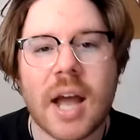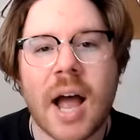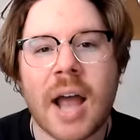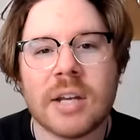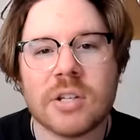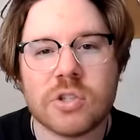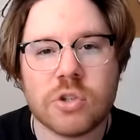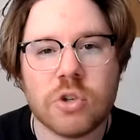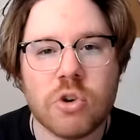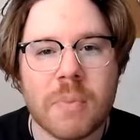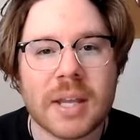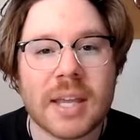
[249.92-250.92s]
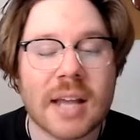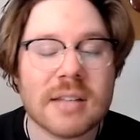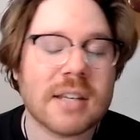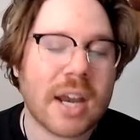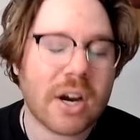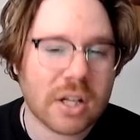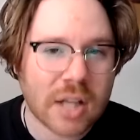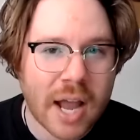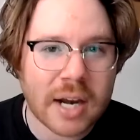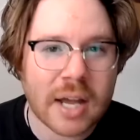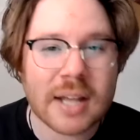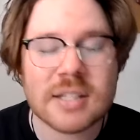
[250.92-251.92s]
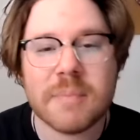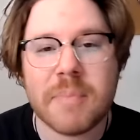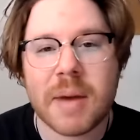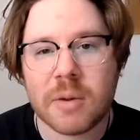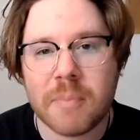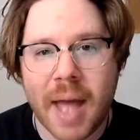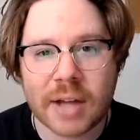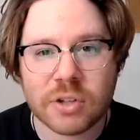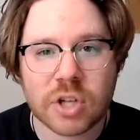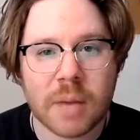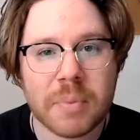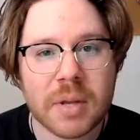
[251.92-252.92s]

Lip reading: I'd assume against Carolina, it's a better matchup.